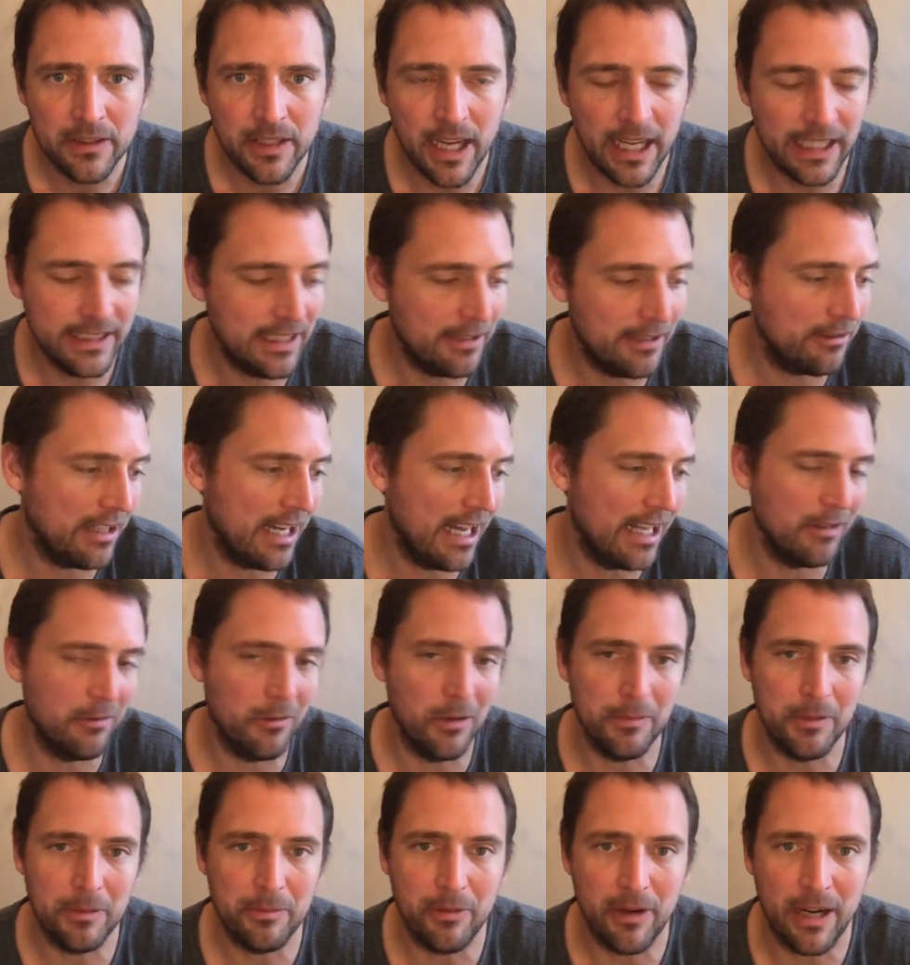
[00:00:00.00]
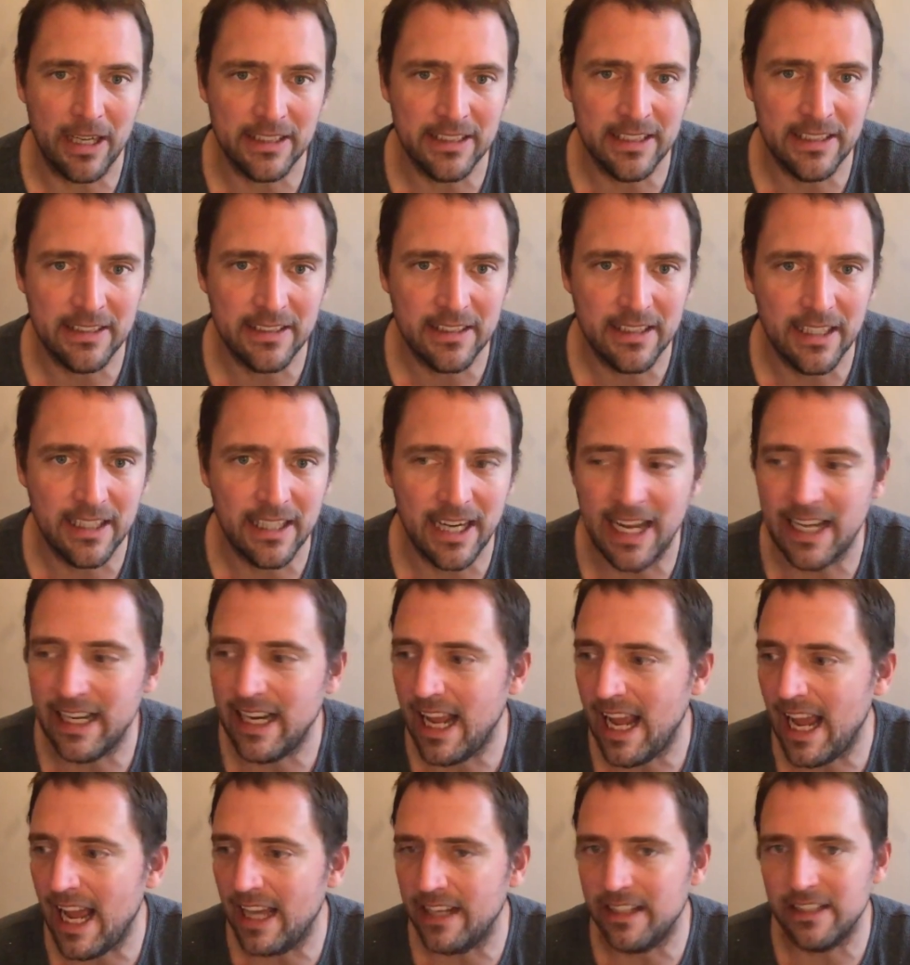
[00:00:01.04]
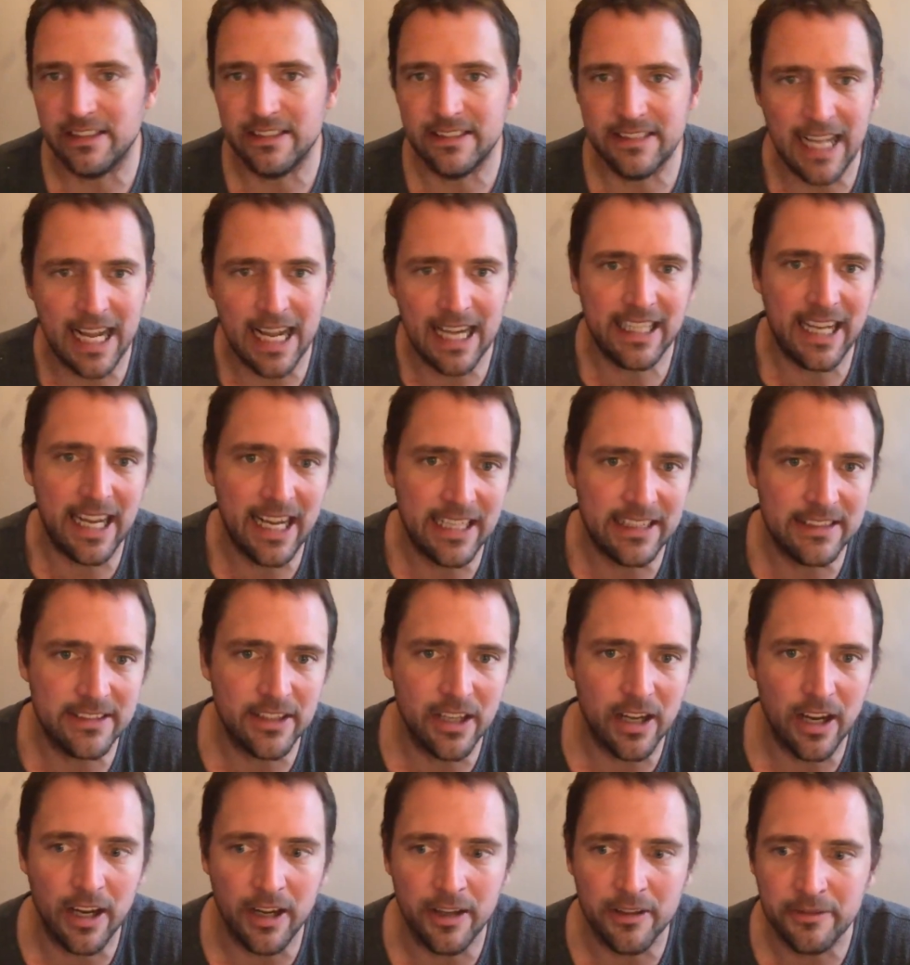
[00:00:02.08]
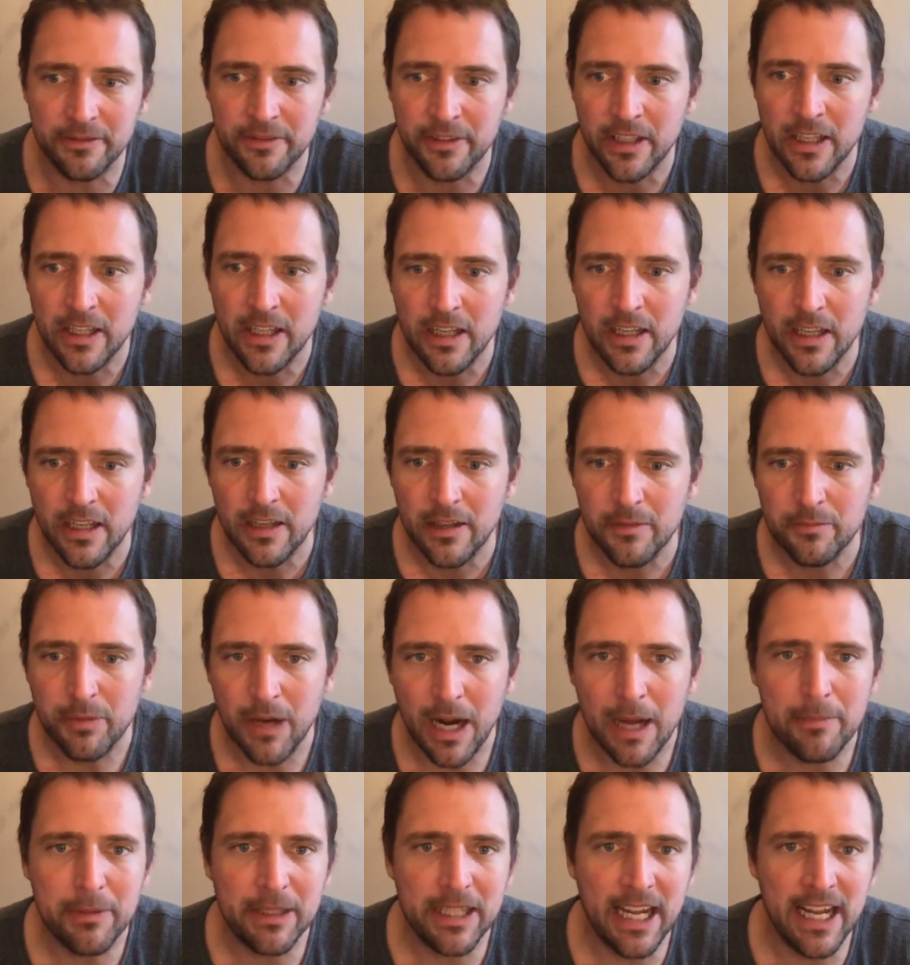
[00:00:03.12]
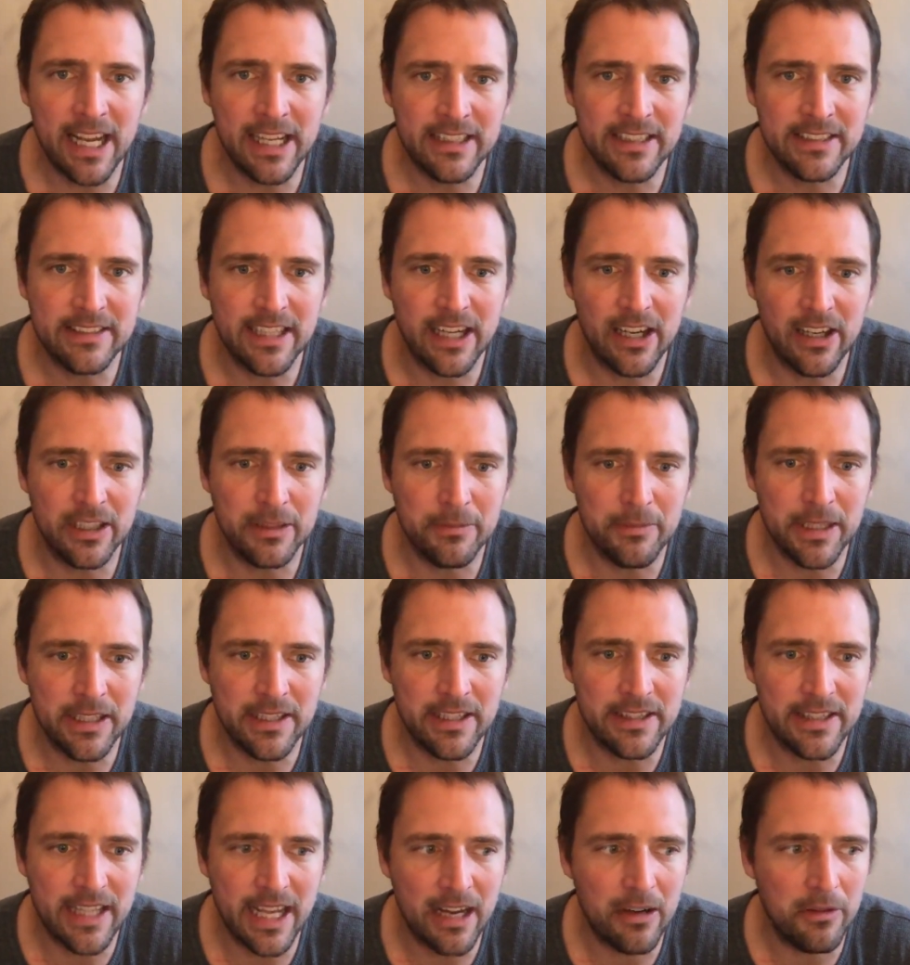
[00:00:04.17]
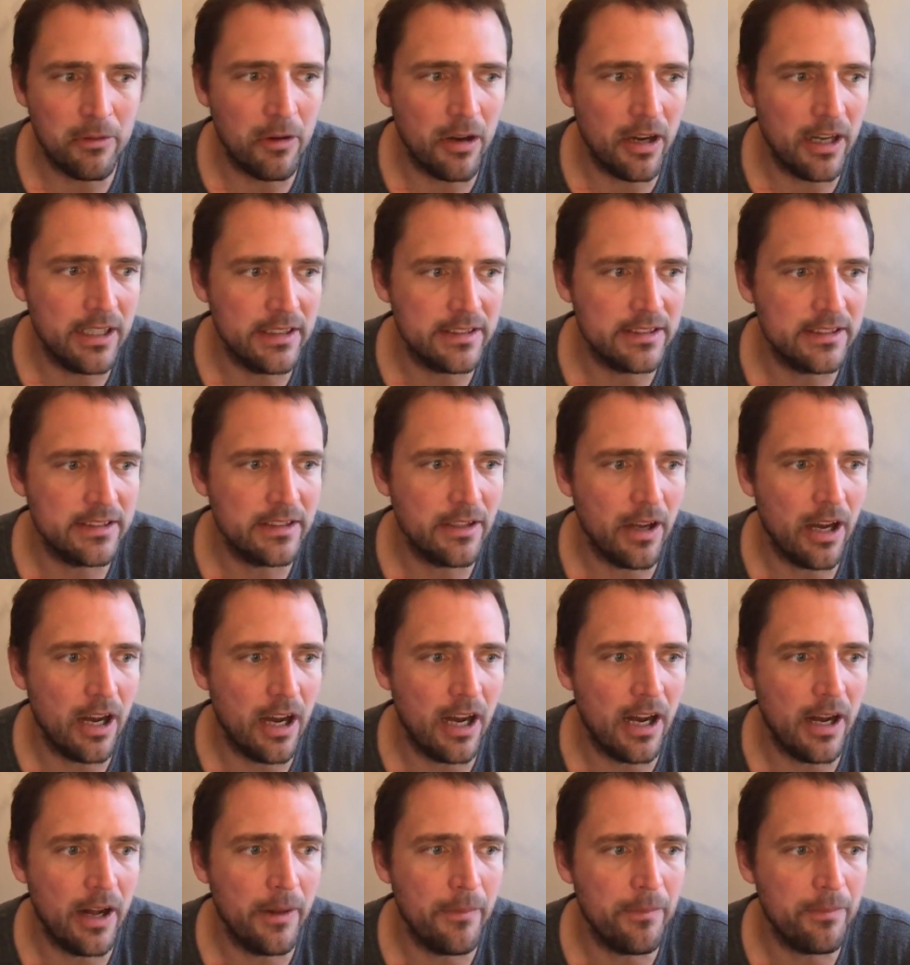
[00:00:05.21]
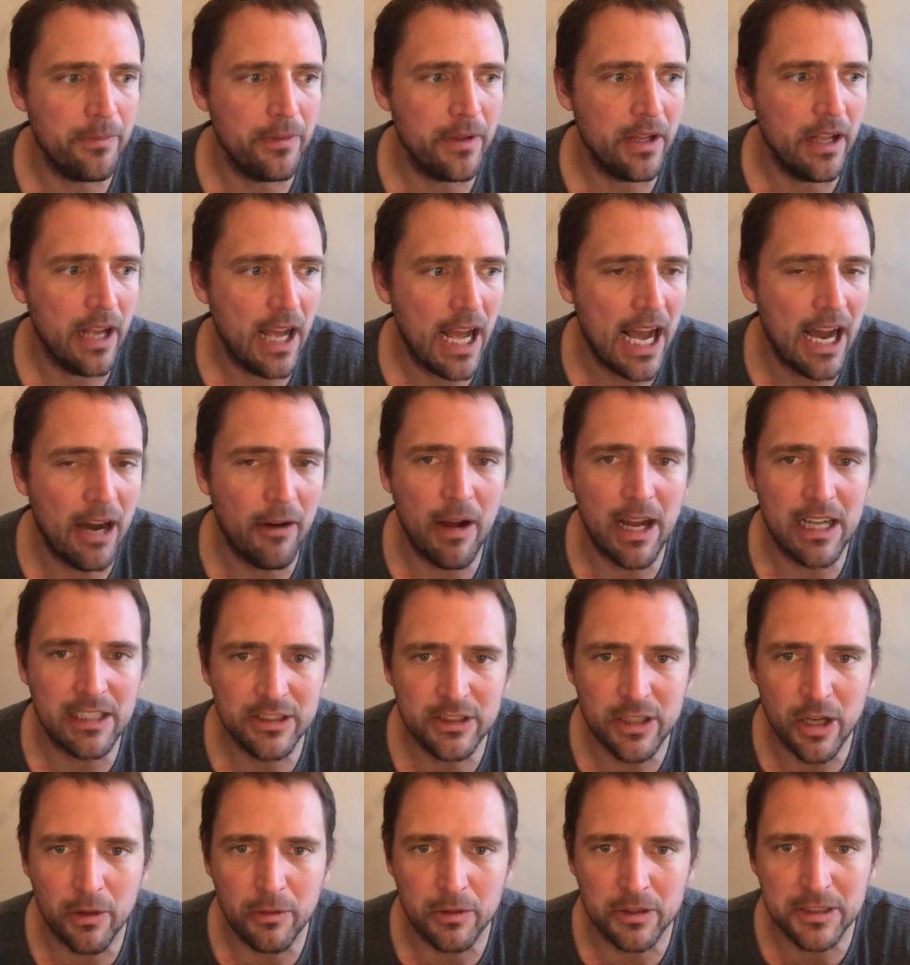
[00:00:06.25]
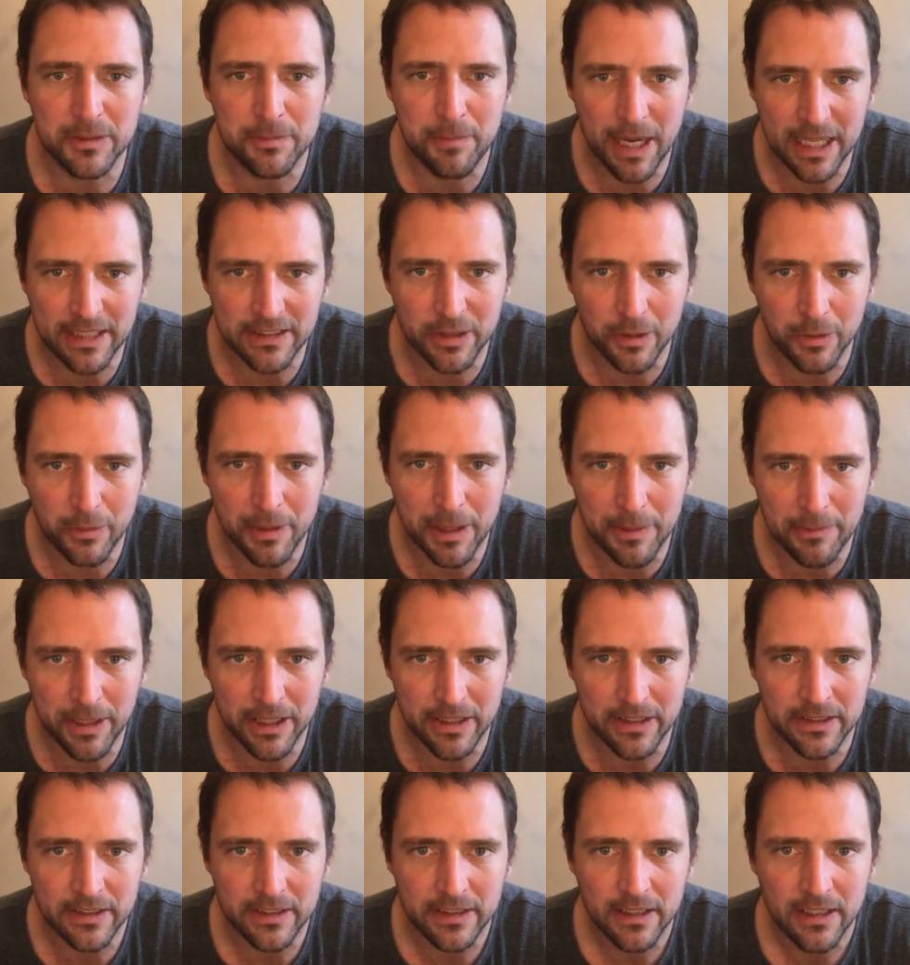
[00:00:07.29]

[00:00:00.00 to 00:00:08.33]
I'd never gotten a woman pregnant, and I'd had decades of propaganda telling me that that was uh, how I show respect to women